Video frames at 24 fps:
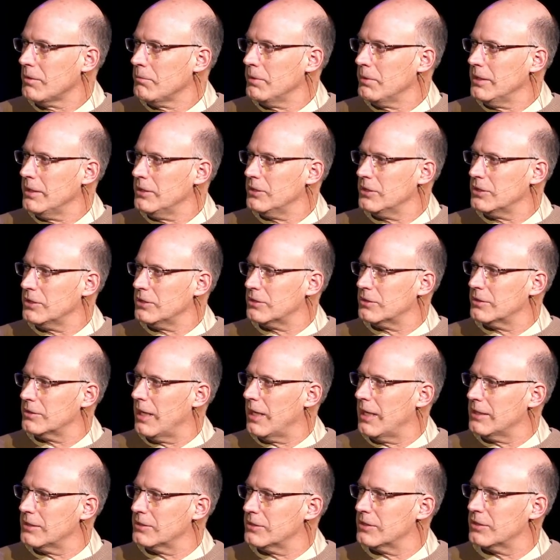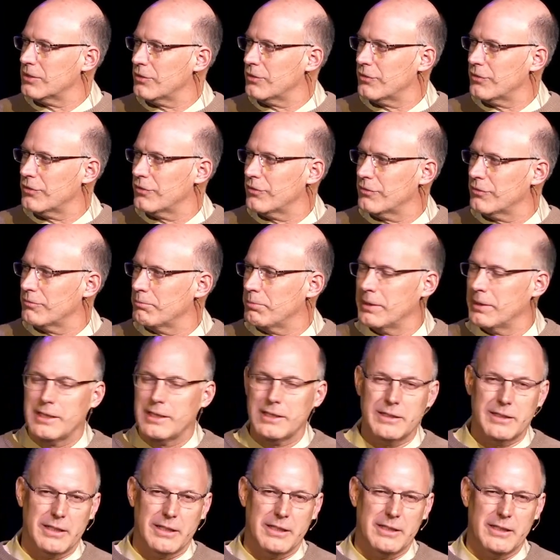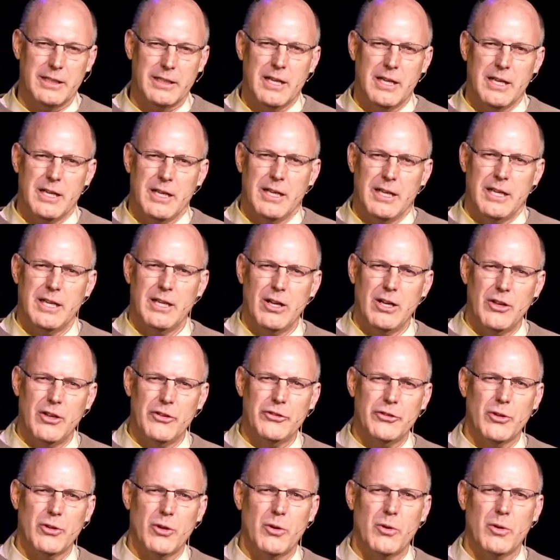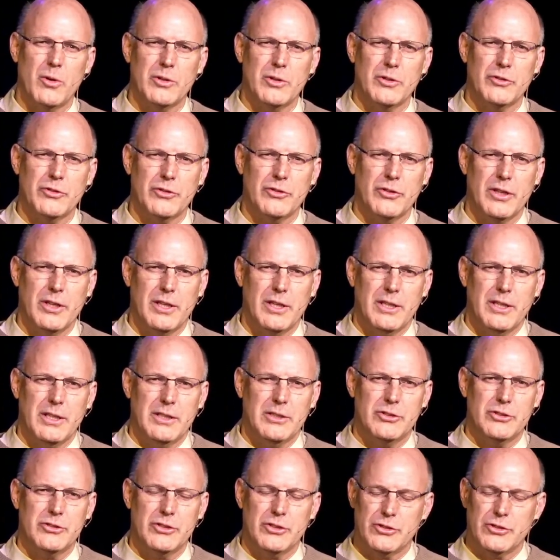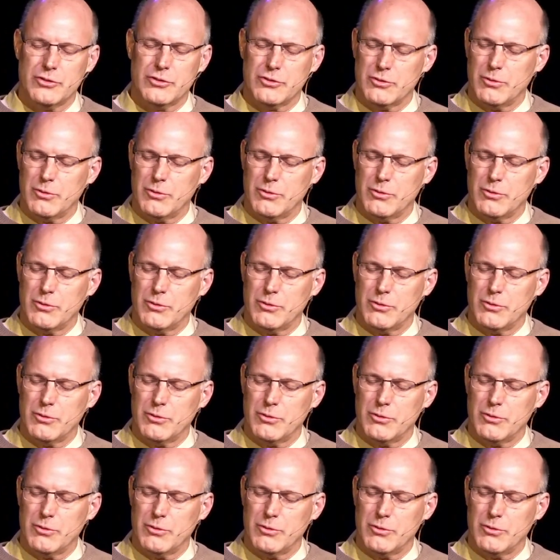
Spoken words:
But he just has this, but he also is just